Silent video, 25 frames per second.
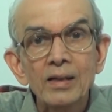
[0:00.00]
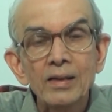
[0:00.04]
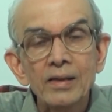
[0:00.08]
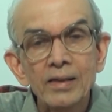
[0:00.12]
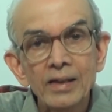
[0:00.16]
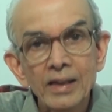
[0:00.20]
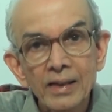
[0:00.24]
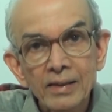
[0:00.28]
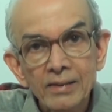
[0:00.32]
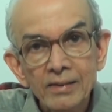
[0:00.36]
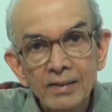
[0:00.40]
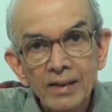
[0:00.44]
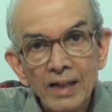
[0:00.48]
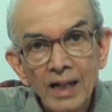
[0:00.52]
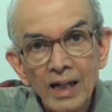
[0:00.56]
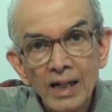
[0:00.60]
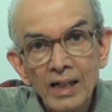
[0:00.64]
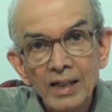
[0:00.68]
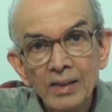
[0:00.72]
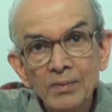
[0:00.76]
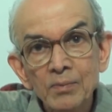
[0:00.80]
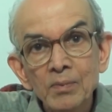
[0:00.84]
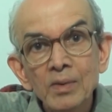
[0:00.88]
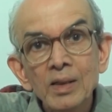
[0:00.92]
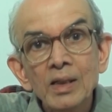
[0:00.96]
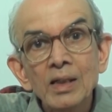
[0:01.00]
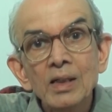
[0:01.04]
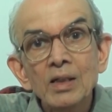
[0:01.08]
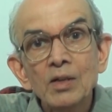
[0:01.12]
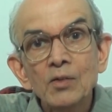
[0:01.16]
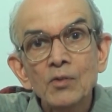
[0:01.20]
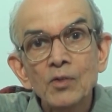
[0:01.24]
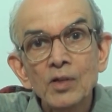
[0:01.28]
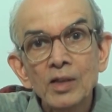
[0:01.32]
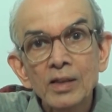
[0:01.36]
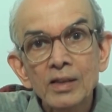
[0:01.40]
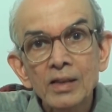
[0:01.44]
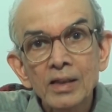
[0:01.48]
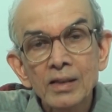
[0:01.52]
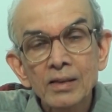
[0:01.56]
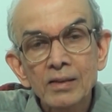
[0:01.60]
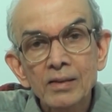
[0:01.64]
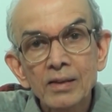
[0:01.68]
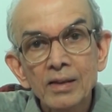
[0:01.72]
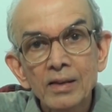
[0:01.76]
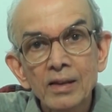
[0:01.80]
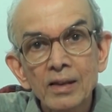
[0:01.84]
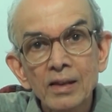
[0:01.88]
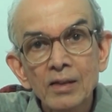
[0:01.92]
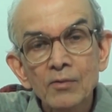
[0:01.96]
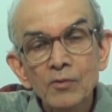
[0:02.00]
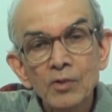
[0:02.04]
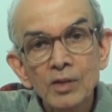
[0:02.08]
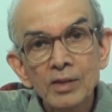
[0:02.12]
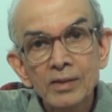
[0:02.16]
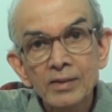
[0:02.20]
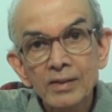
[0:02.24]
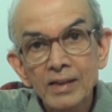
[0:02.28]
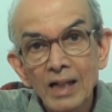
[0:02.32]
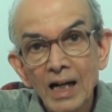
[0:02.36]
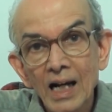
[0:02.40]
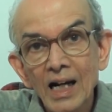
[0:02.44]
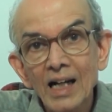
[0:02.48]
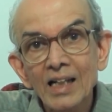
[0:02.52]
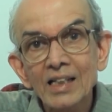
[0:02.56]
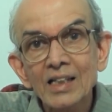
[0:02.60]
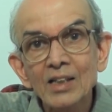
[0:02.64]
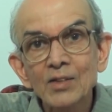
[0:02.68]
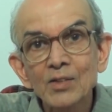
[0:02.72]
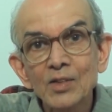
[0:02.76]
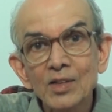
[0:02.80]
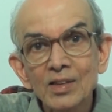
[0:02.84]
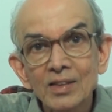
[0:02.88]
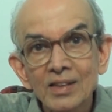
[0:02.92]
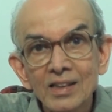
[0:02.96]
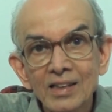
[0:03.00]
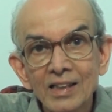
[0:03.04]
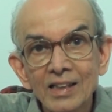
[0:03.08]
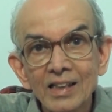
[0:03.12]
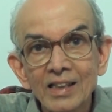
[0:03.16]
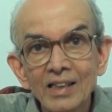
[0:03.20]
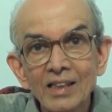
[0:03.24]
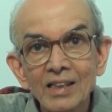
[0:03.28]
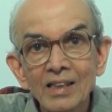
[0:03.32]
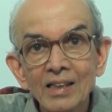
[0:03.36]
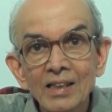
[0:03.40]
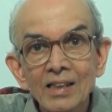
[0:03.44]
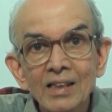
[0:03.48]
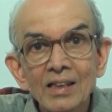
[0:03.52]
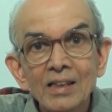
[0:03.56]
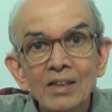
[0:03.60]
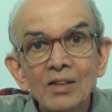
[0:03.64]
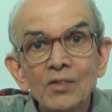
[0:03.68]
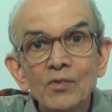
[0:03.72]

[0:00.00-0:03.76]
Next time we'll start our study